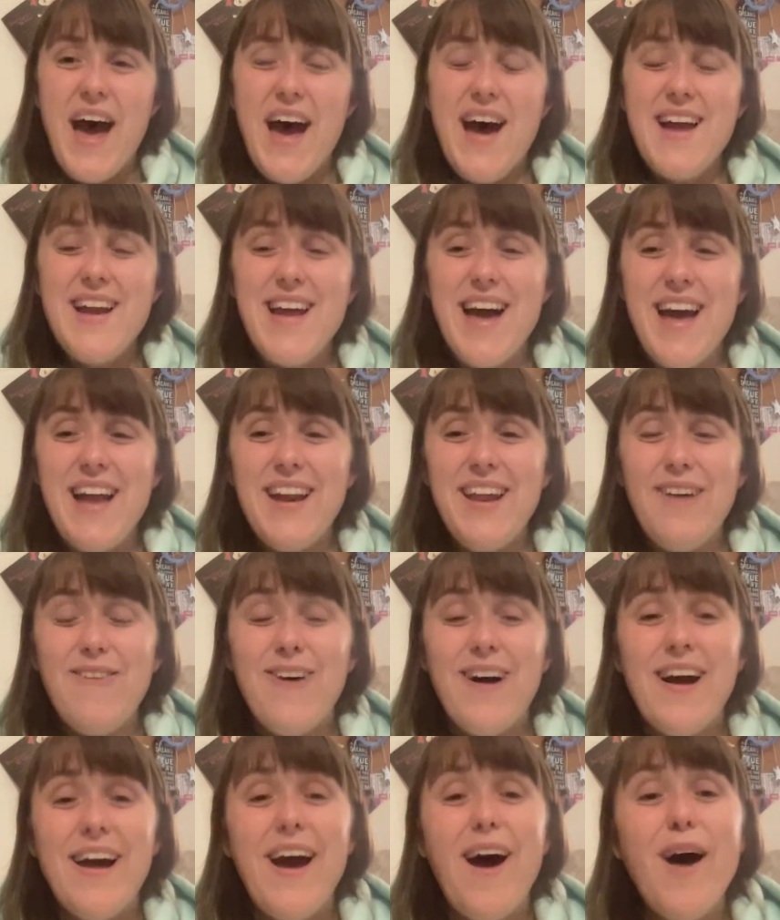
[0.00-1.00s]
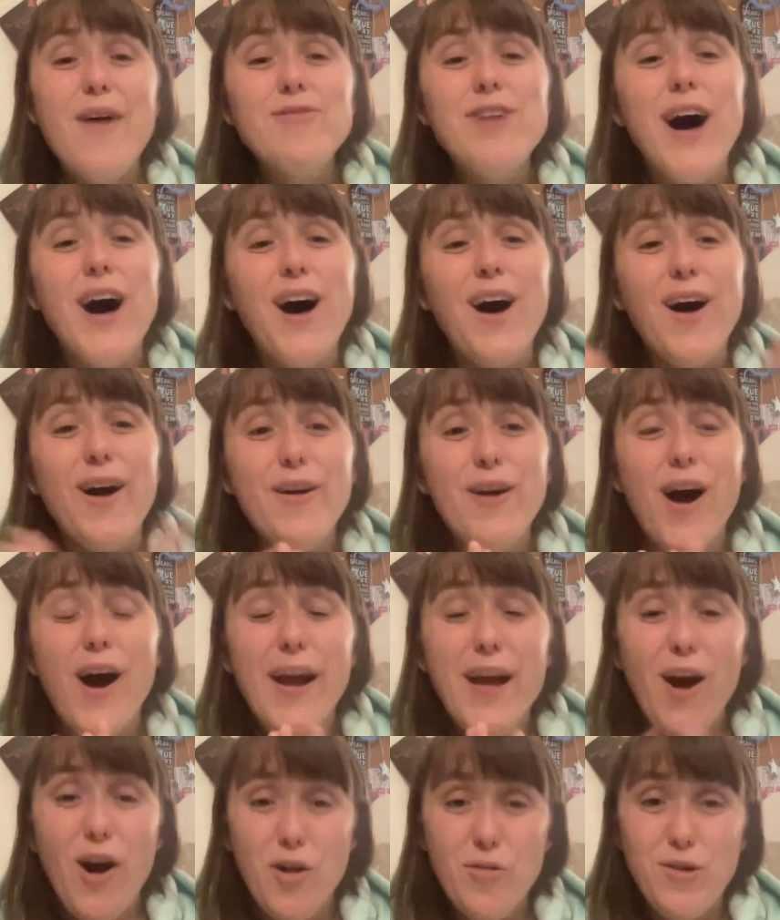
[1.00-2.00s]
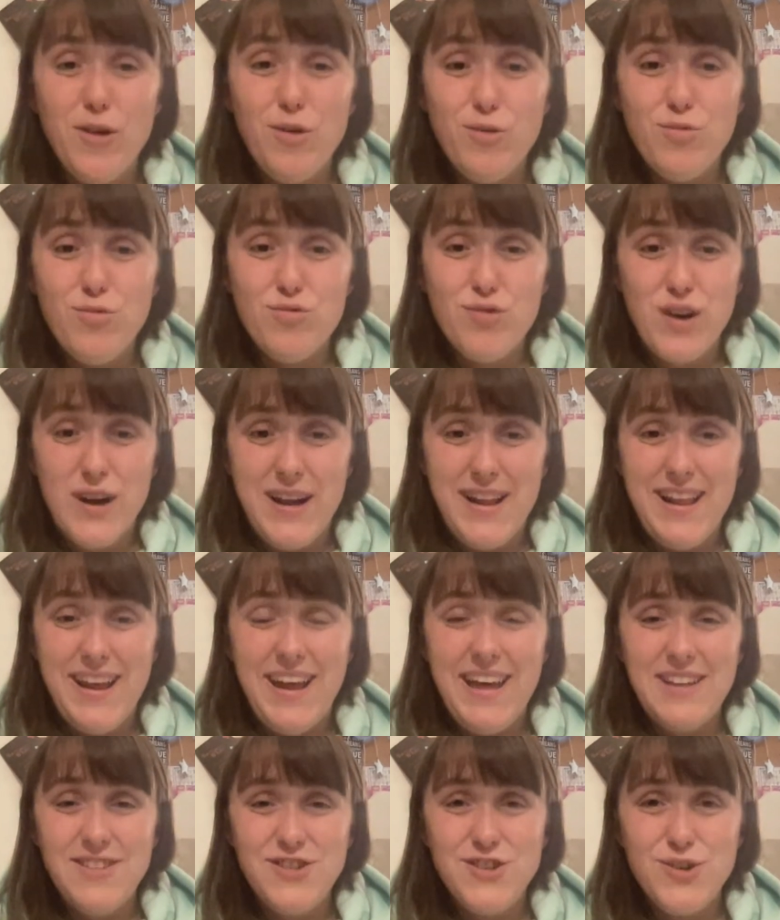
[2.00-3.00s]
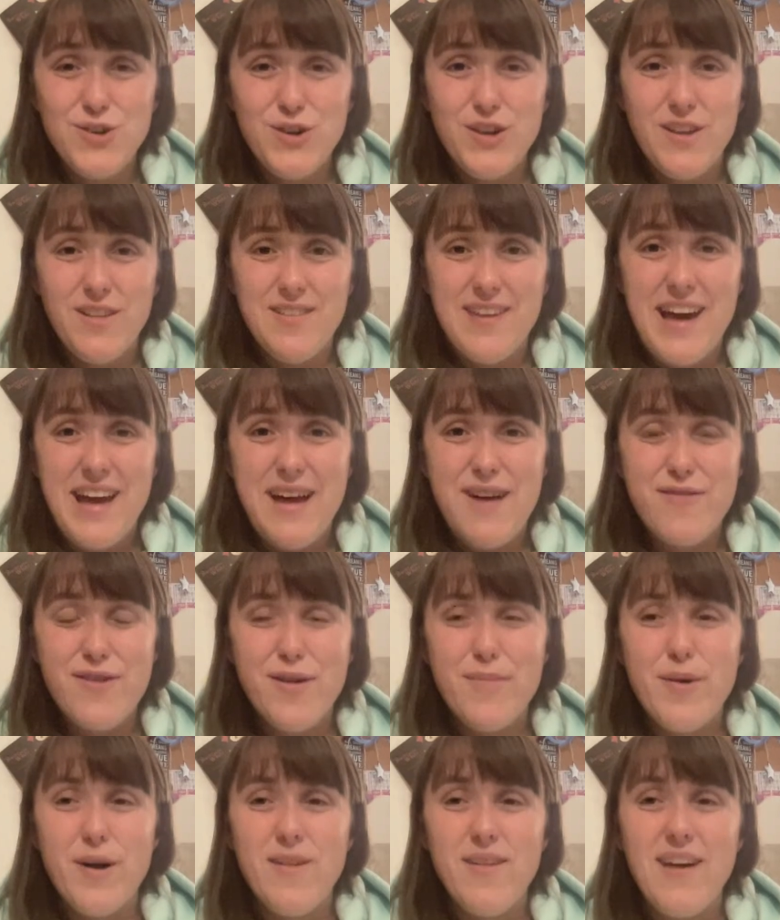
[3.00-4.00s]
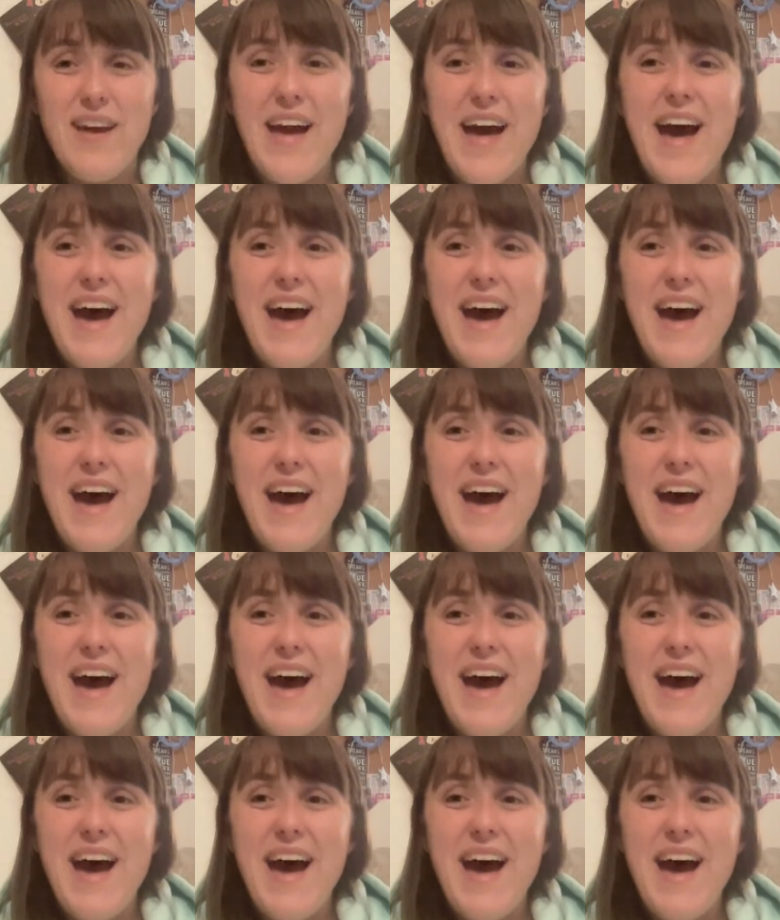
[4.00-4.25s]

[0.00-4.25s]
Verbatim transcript: And anyway, I'm ho- I hope you really enjoy your day, everybody,